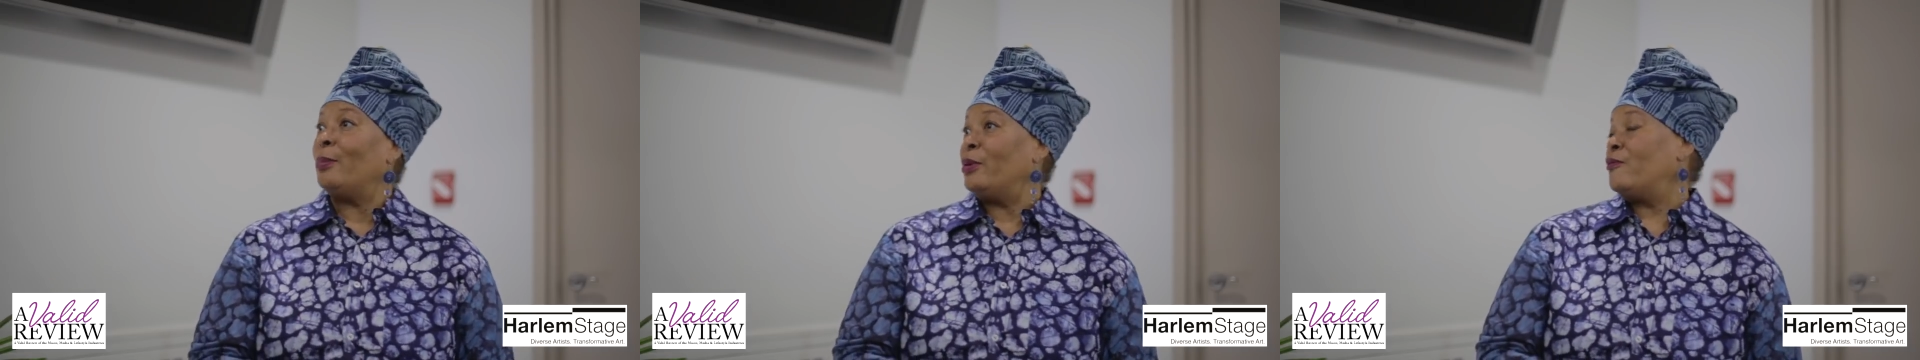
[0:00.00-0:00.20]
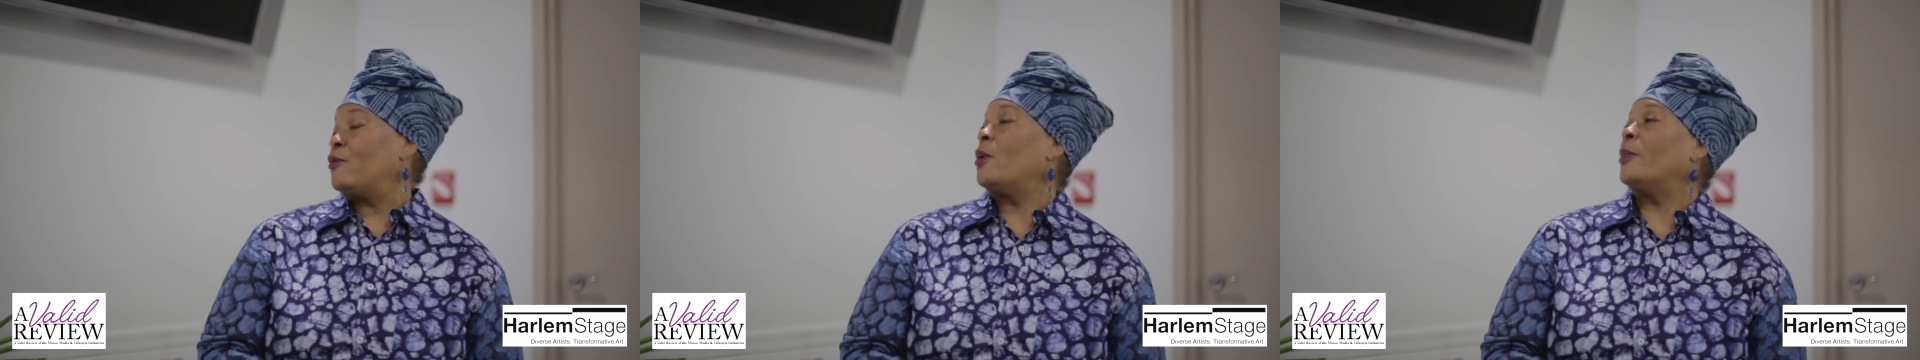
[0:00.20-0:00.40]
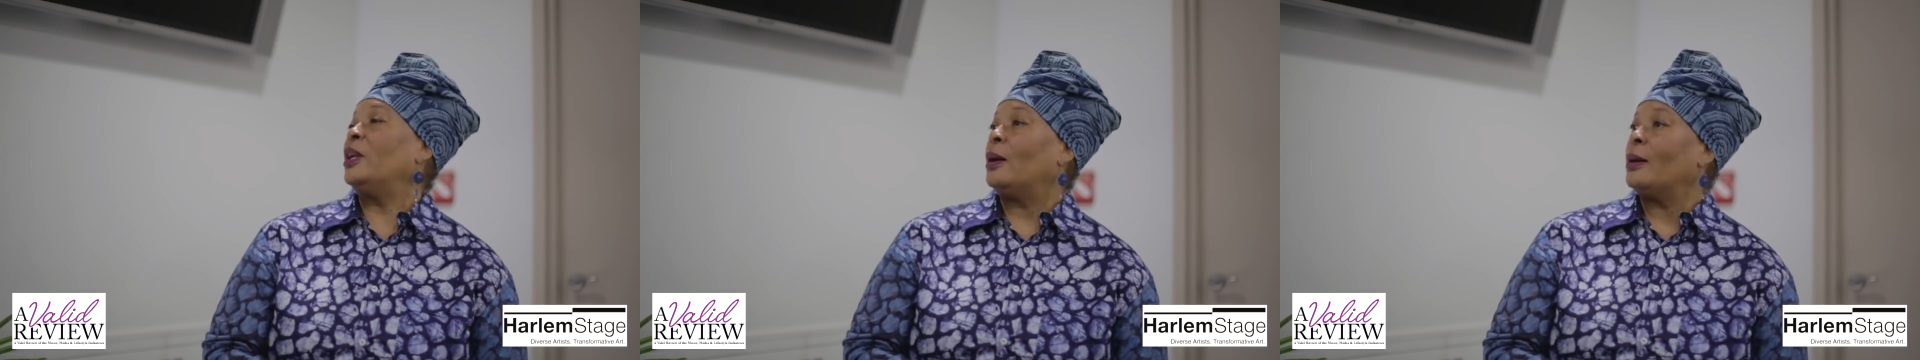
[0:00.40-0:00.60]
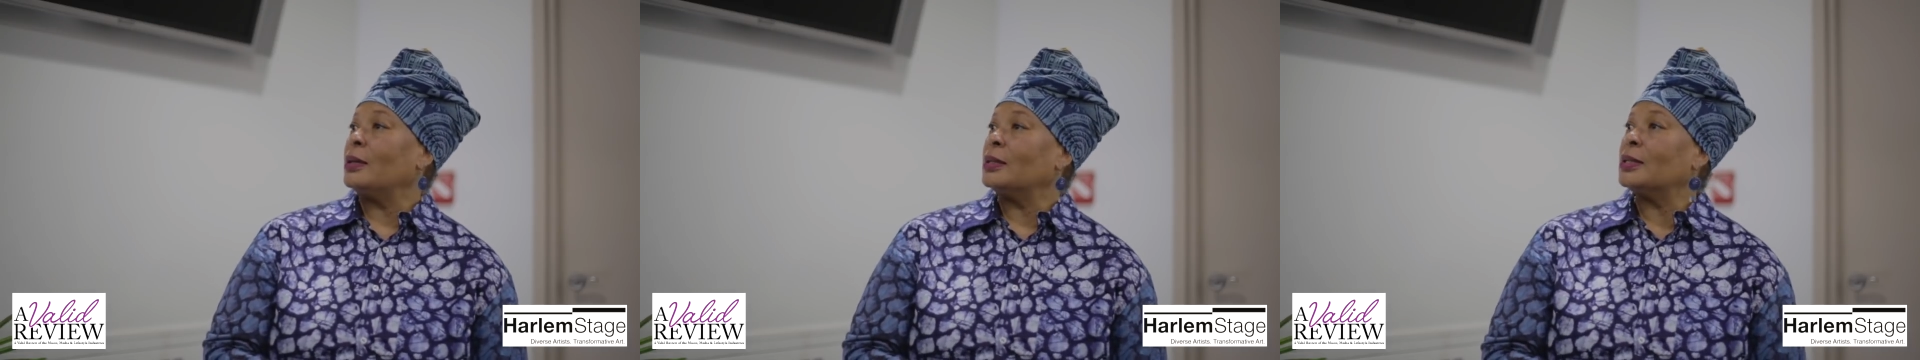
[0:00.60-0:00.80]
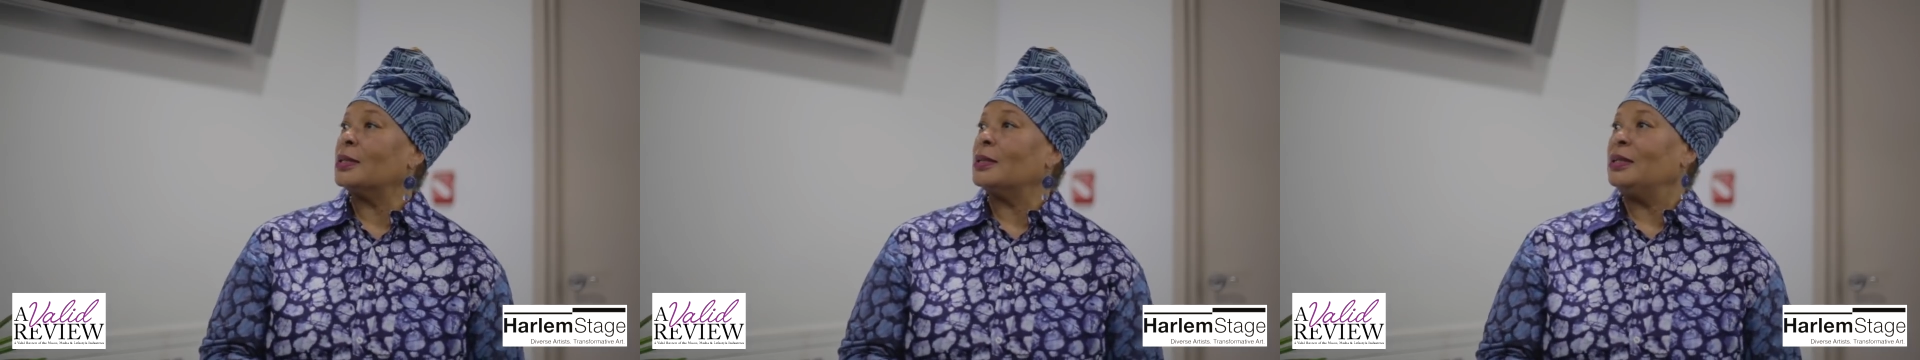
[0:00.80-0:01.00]
performing
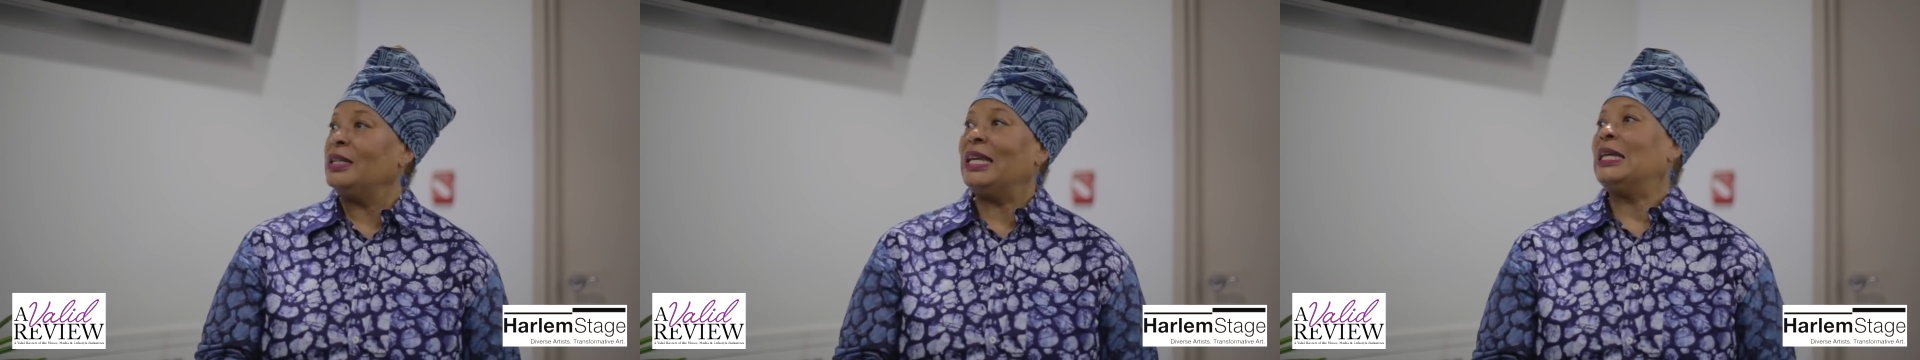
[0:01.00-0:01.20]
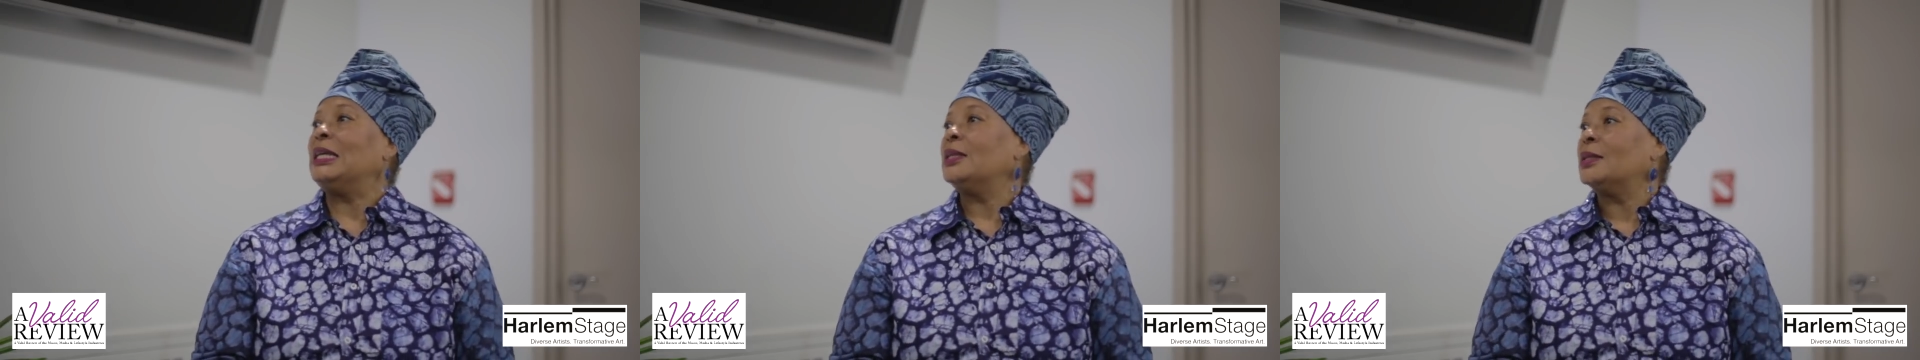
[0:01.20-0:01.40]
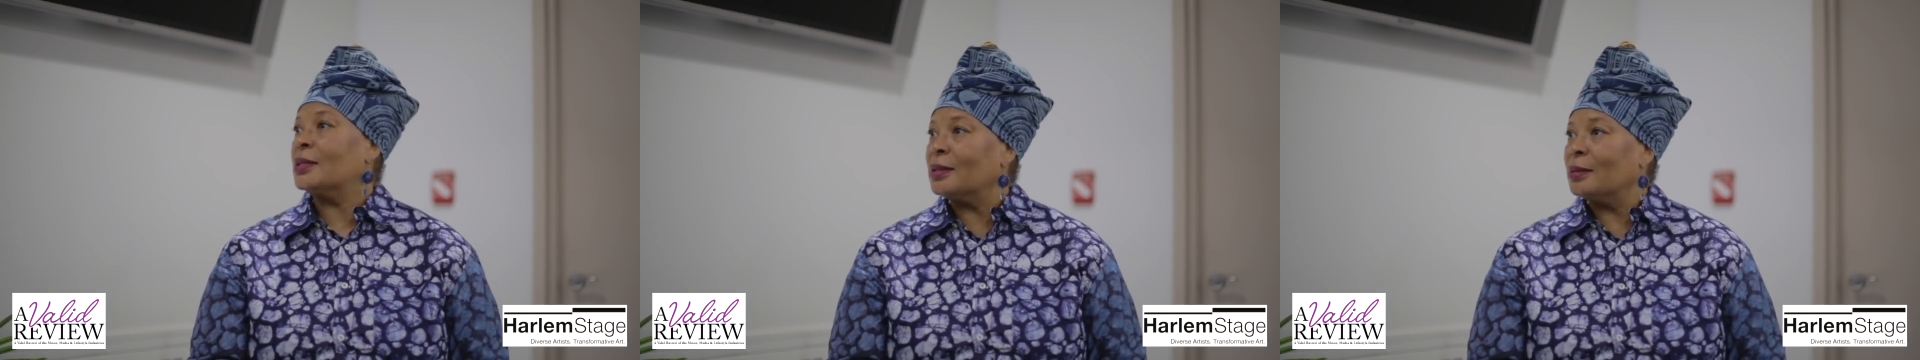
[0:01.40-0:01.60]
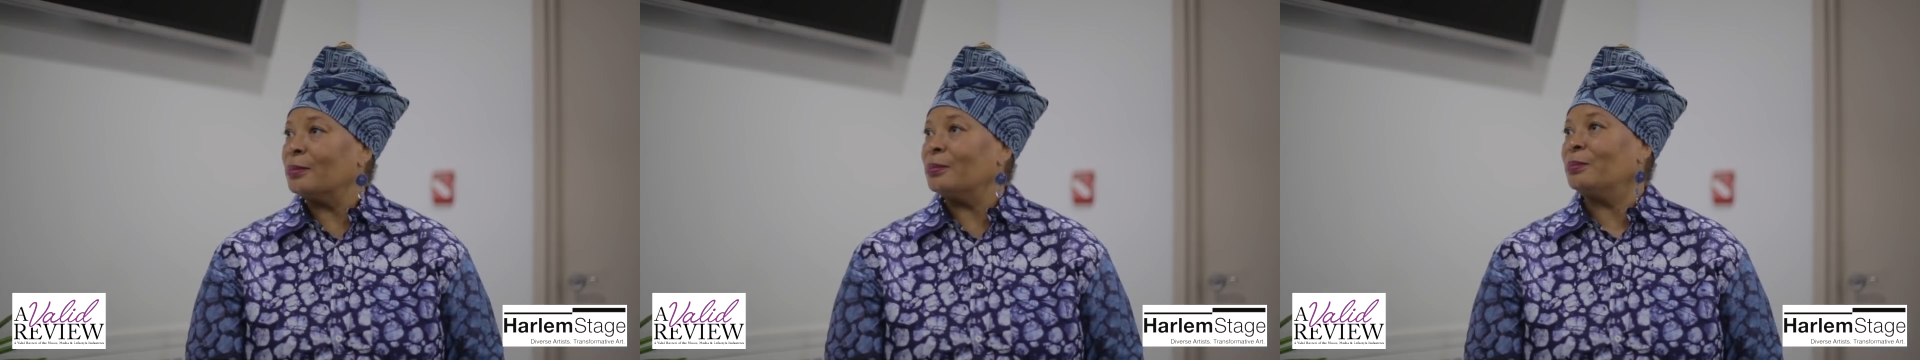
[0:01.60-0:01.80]
arts needs.